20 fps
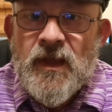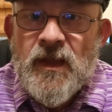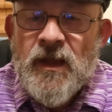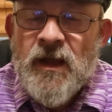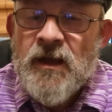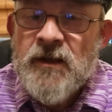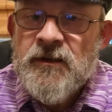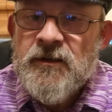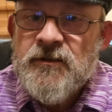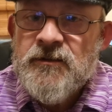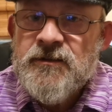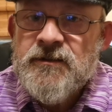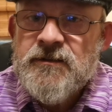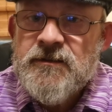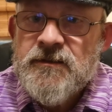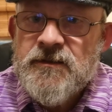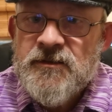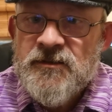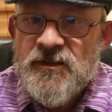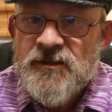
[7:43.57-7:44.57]
Had his
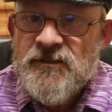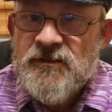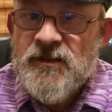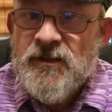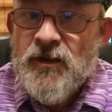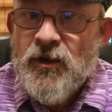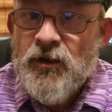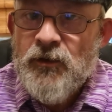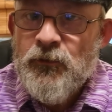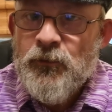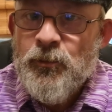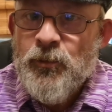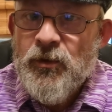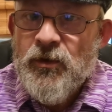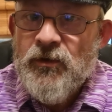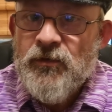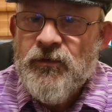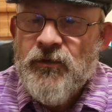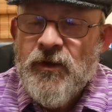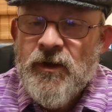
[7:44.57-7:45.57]
69th
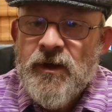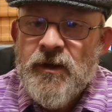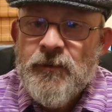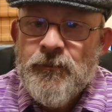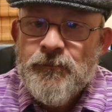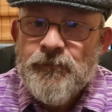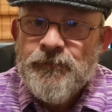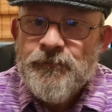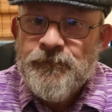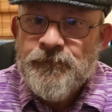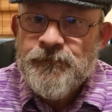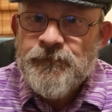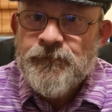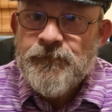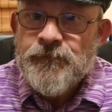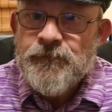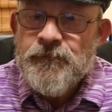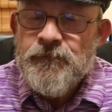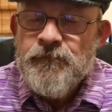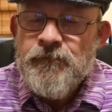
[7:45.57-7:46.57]
birthday,
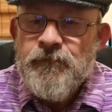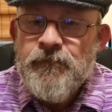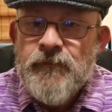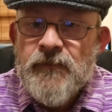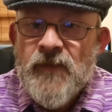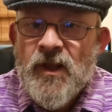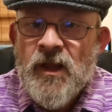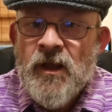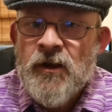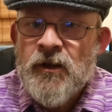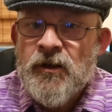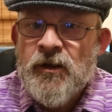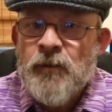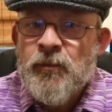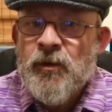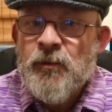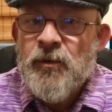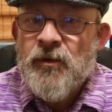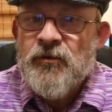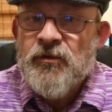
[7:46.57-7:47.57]
and a
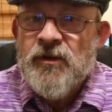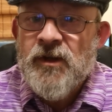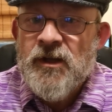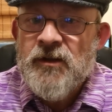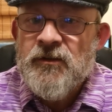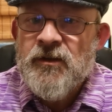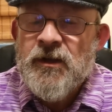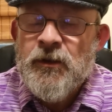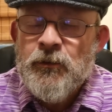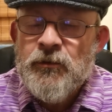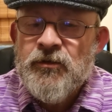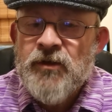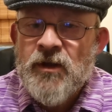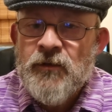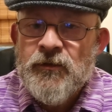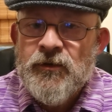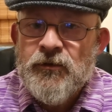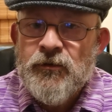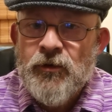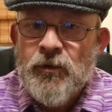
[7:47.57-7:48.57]
couple of months later he was
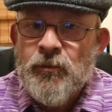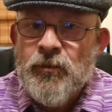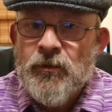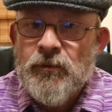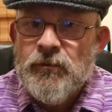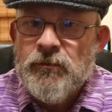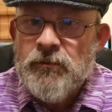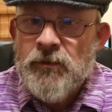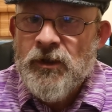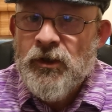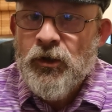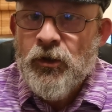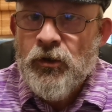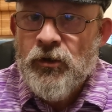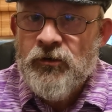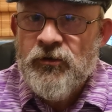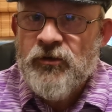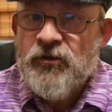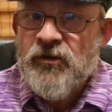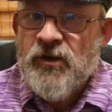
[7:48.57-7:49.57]
having trouble
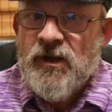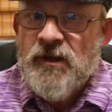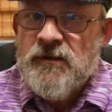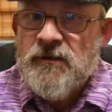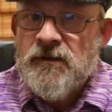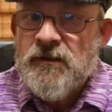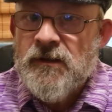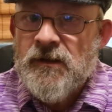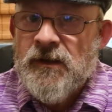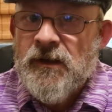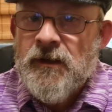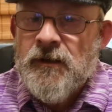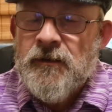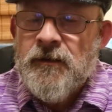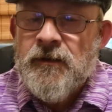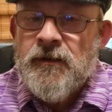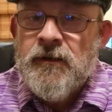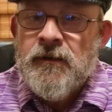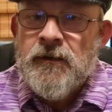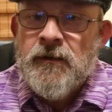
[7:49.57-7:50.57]
regurgitating
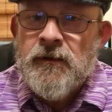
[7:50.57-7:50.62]
again.